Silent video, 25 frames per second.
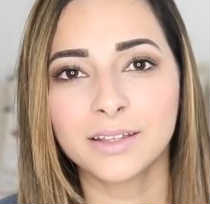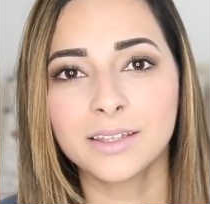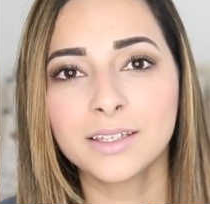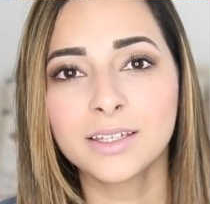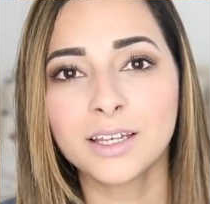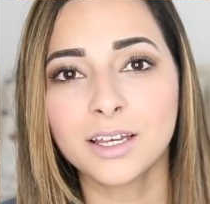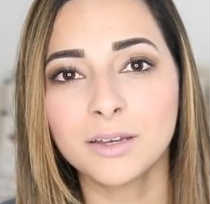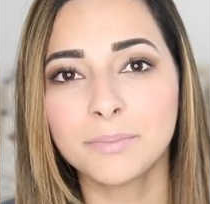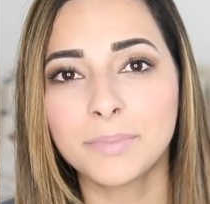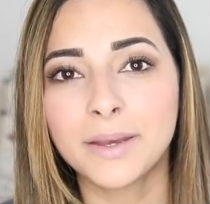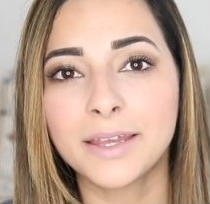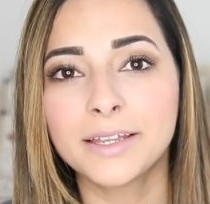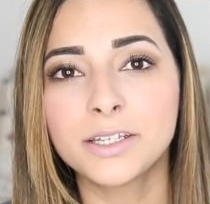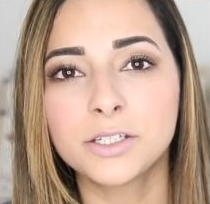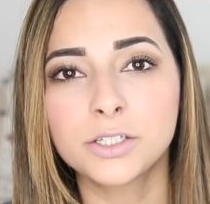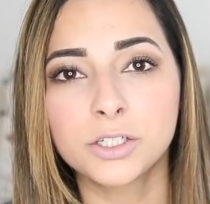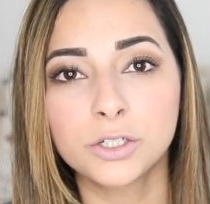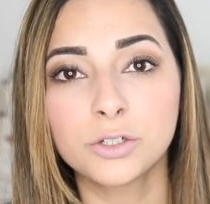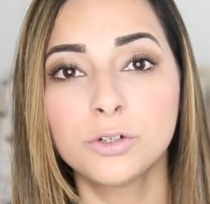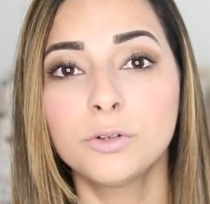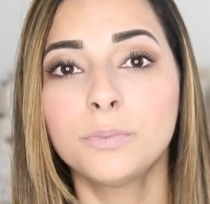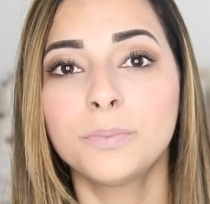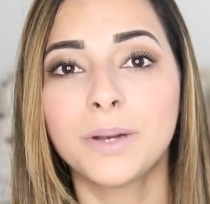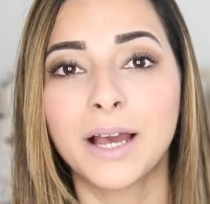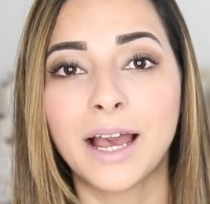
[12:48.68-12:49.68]
I think I paid
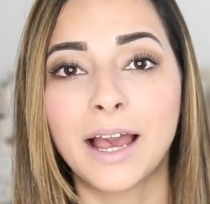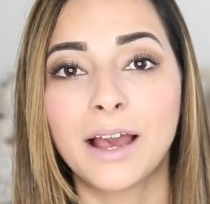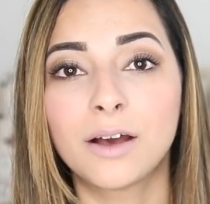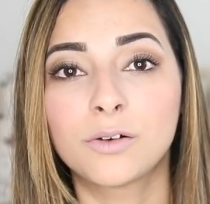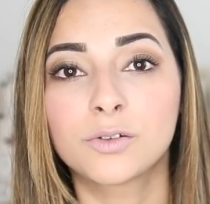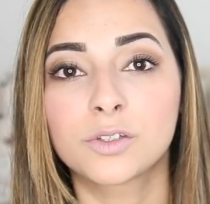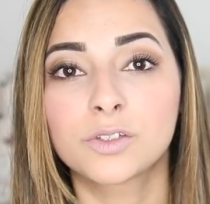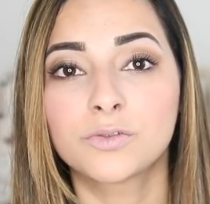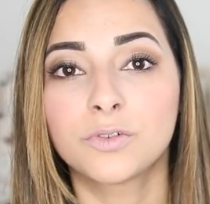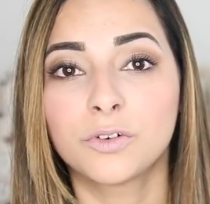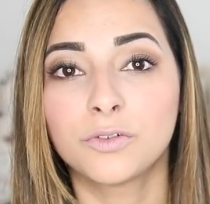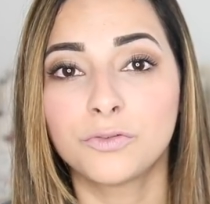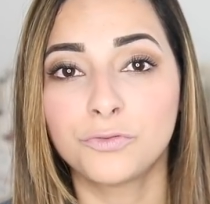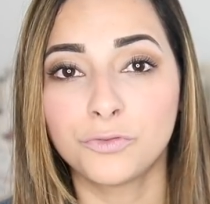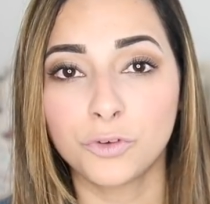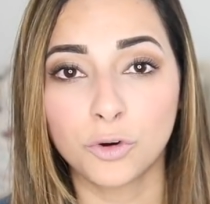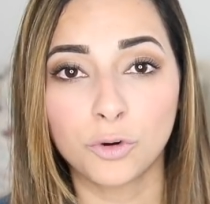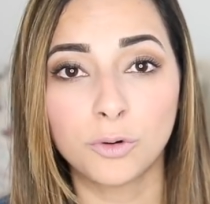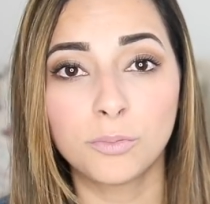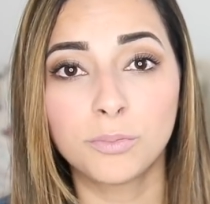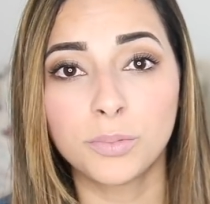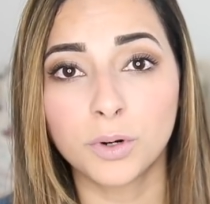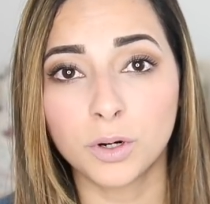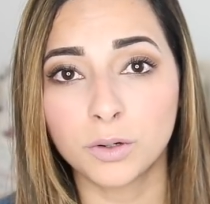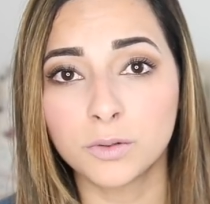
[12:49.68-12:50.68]
£2 for
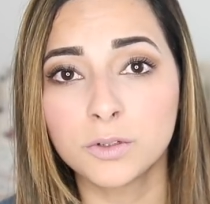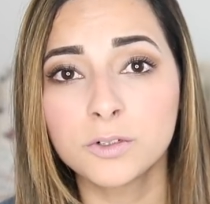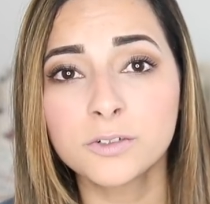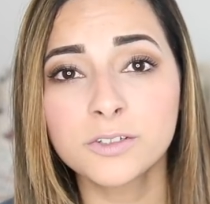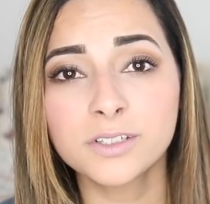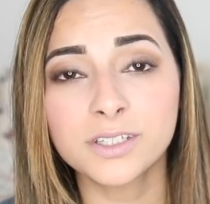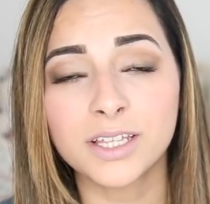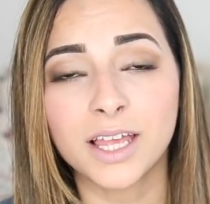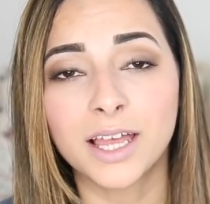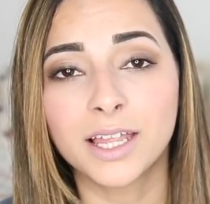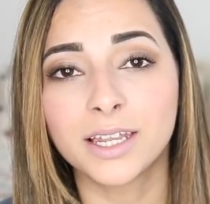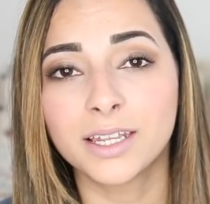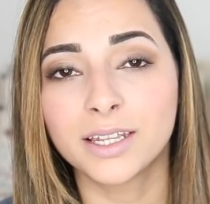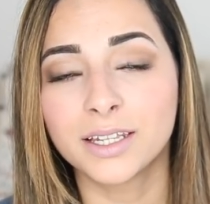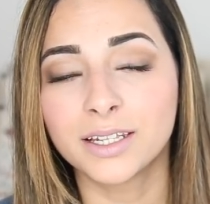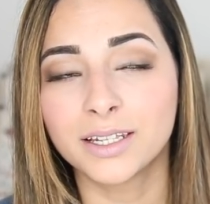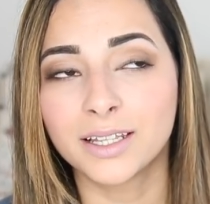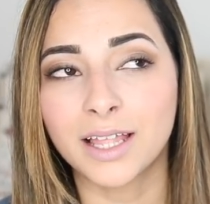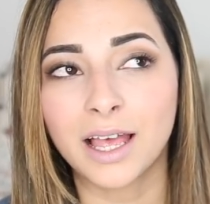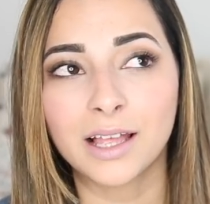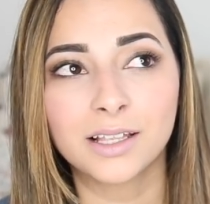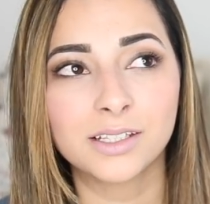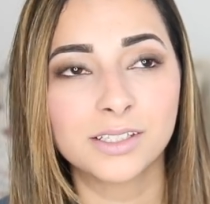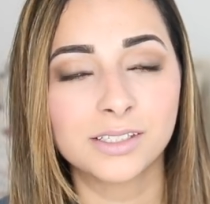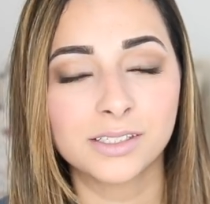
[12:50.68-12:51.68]
4 bowls,
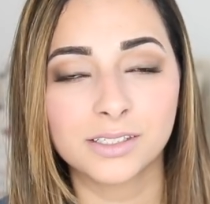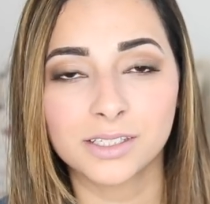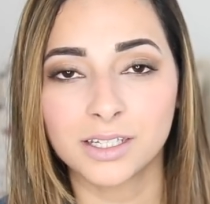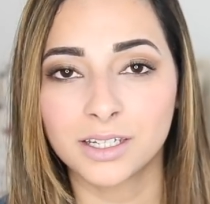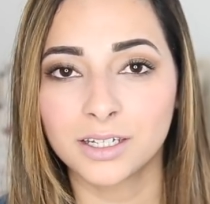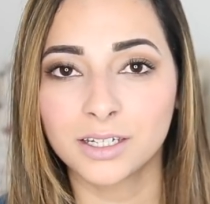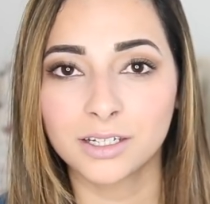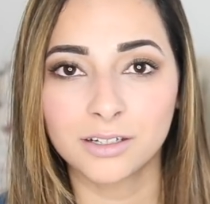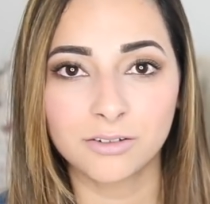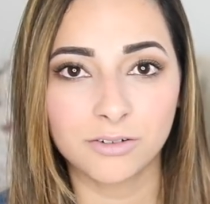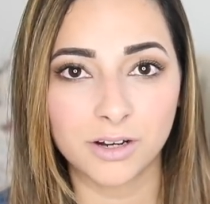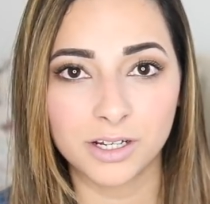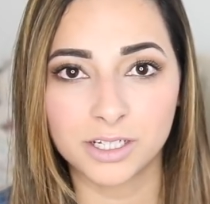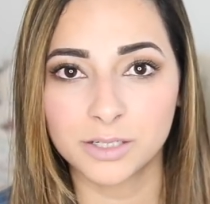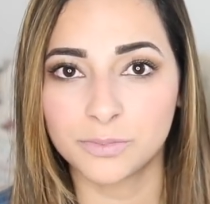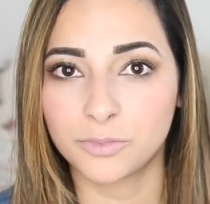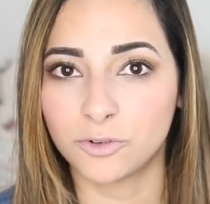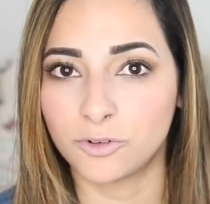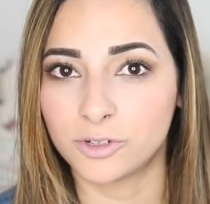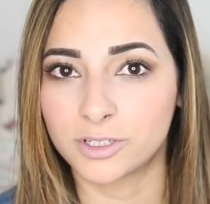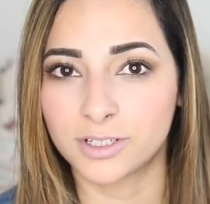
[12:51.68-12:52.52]
and that's incredible.